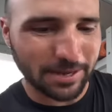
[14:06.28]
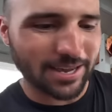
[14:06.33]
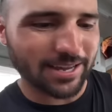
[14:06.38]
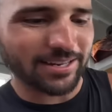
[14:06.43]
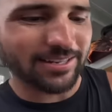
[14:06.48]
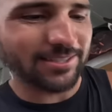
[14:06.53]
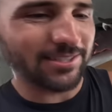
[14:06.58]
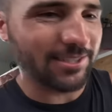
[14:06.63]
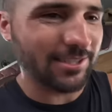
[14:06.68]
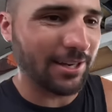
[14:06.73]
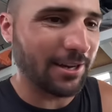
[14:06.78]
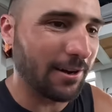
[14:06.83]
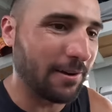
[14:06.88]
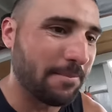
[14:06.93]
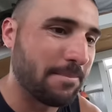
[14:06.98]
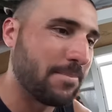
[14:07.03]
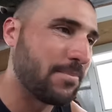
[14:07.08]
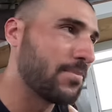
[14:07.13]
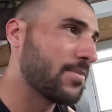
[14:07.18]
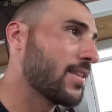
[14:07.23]
man.
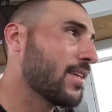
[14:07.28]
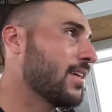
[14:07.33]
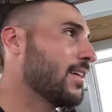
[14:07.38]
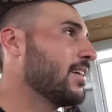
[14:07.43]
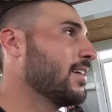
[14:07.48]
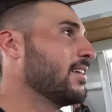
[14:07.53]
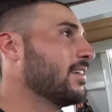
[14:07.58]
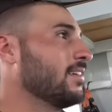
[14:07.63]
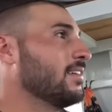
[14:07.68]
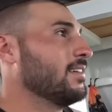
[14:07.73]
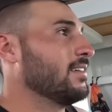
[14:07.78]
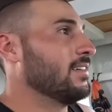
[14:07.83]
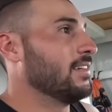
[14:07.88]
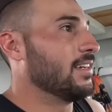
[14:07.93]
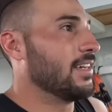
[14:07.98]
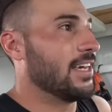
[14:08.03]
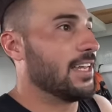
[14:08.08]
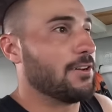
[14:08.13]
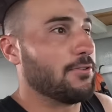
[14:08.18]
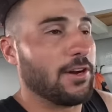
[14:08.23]
So
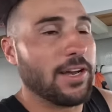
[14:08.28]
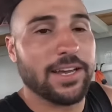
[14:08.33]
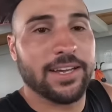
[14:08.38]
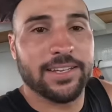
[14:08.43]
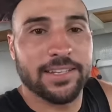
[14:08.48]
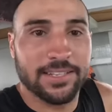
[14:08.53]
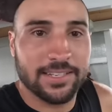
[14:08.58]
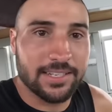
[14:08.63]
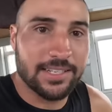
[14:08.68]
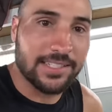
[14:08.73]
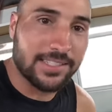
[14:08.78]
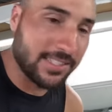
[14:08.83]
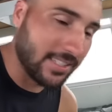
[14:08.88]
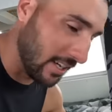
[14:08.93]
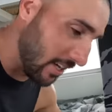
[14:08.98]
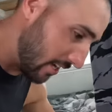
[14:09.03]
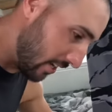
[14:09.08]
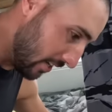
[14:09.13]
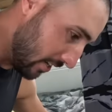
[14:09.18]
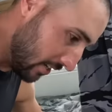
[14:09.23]
anyway, it's
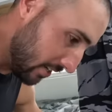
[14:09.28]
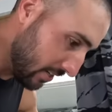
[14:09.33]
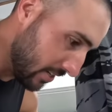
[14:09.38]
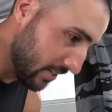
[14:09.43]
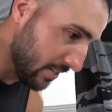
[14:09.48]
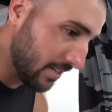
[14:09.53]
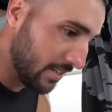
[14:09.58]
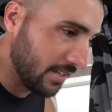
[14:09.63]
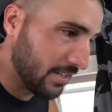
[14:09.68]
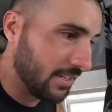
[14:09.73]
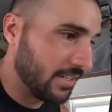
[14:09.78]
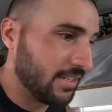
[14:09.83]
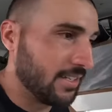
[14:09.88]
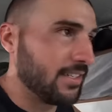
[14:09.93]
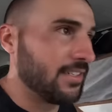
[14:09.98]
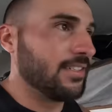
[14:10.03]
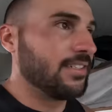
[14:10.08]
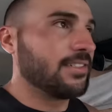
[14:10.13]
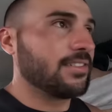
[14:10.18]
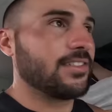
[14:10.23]

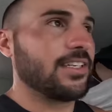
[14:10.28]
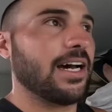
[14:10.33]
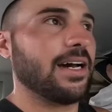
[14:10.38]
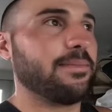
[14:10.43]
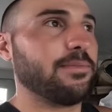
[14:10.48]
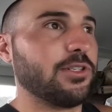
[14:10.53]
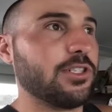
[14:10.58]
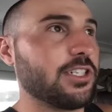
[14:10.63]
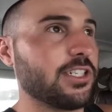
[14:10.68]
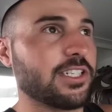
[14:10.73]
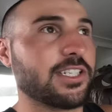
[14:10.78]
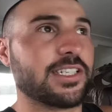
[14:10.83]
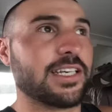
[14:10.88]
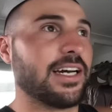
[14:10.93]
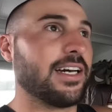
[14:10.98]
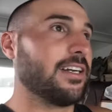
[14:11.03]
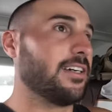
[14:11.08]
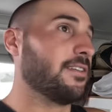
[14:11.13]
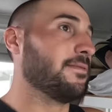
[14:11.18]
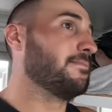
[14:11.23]
time to just
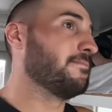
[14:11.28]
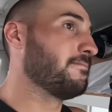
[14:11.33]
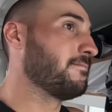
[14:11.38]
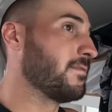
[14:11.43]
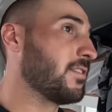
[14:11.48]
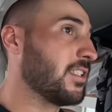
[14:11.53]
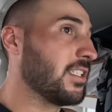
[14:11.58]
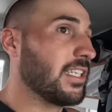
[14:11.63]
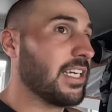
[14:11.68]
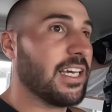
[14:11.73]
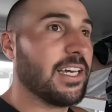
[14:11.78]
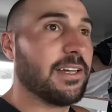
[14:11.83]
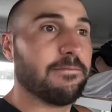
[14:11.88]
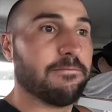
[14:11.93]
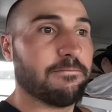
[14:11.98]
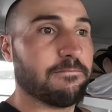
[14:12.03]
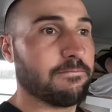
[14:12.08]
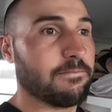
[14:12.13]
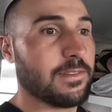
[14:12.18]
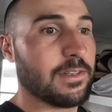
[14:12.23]
kind of sit,
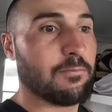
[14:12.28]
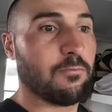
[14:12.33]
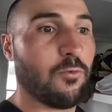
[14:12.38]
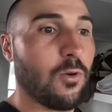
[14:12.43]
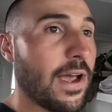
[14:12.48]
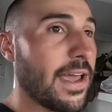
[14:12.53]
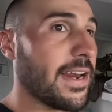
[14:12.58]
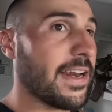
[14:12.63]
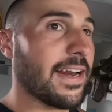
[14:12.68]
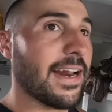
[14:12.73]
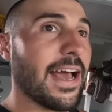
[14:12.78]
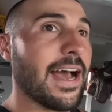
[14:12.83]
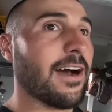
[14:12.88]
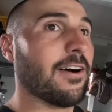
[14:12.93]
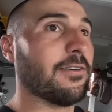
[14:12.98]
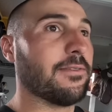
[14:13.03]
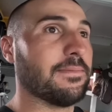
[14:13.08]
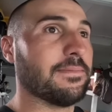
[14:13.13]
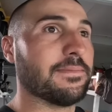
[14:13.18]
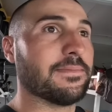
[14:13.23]
wait it
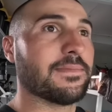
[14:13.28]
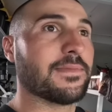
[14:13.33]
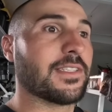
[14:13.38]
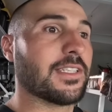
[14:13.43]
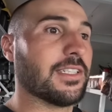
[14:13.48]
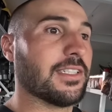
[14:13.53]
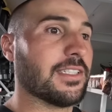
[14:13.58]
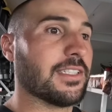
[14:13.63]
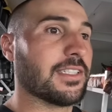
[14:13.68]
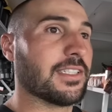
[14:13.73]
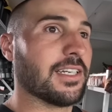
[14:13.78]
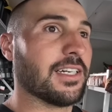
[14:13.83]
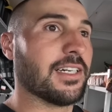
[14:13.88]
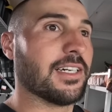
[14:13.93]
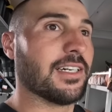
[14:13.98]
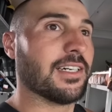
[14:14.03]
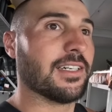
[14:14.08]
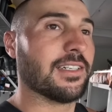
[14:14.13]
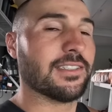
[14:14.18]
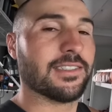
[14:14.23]
out.
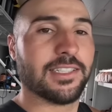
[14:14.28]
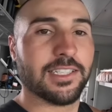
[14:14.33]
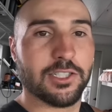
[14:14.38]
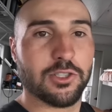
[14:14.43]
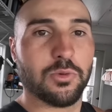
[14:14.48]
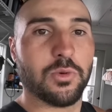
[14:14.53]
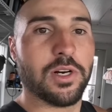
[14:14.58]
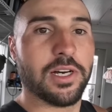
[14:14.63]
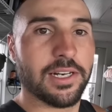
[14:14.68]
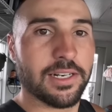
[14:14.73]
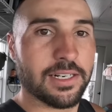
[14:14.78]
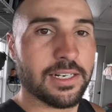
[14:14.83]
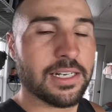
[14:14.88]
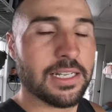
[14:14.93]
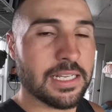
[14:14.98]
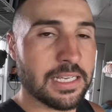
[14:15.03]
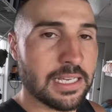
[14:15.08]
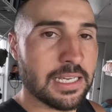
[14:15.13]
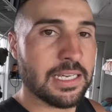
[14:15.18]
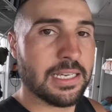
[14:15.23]
This
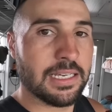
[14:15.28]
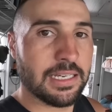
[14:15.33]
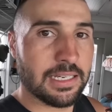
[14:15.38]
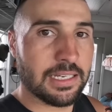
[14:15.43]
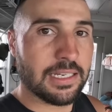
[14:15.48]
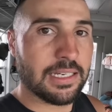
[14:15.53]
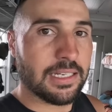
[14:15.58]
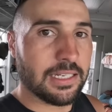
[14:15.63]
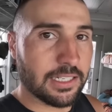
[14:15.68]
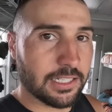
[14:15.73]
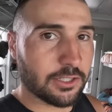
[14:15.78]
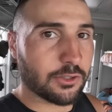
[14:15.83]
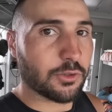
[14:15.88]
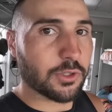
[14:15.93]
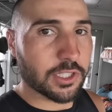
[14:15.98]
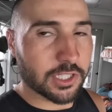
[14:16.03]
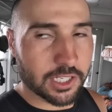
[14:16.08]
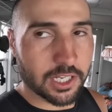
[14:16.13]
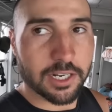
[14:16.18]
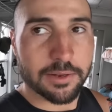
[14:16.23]

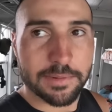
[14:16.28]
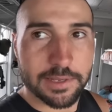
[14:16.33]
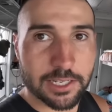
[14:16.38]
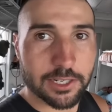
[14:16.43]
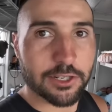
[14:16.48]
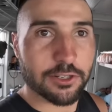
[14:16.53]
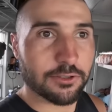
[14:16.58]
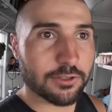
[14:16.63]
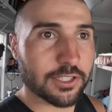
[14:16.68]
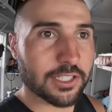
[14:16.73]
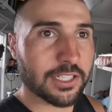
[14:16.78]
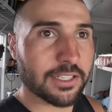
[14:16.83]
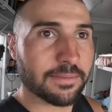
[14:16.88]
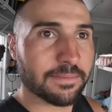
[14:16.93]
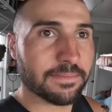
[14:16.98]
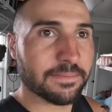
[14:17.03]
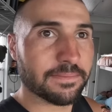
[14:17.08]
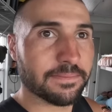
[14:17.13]
one's gonna be a doozy.